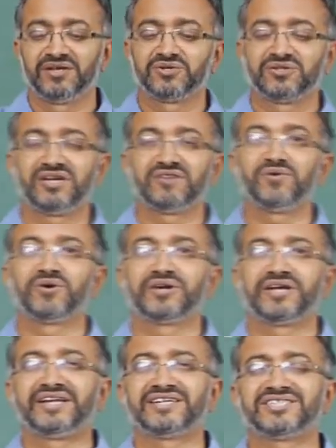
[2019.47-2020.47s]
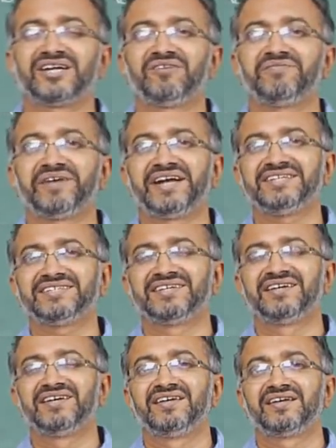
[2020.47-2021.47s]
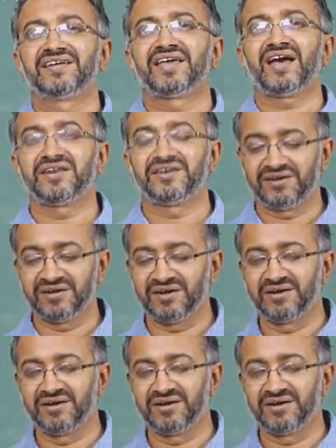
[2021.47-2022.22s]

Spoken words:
So therefore inertial effects can